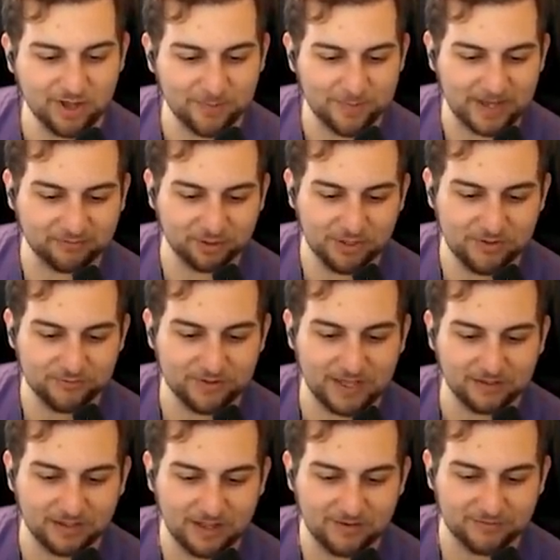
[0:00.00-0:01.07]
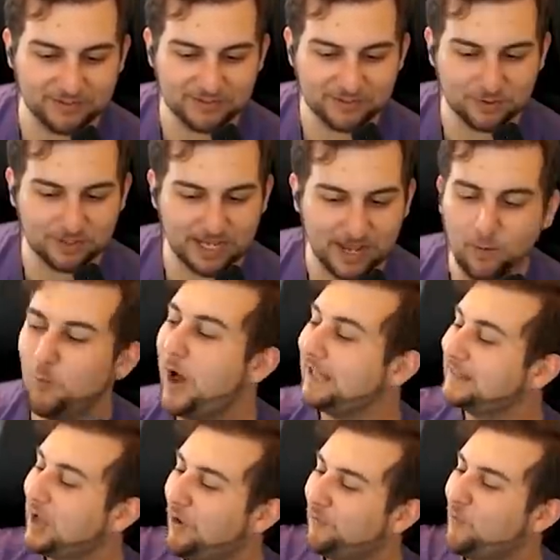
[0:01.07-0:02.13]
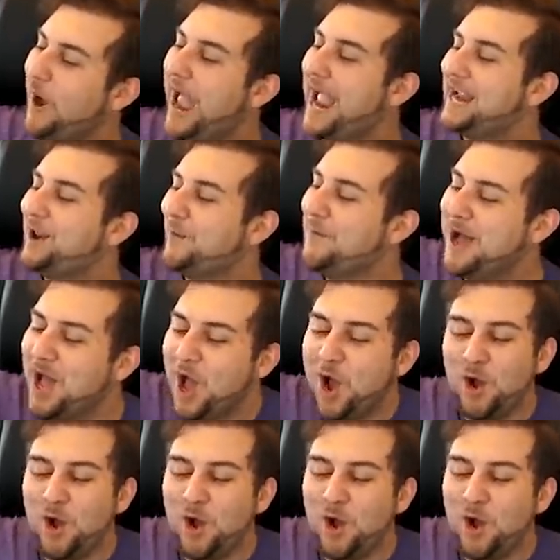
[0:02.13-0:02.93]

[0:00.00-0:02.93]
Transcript: up after he found love and still kept- What the- wait a-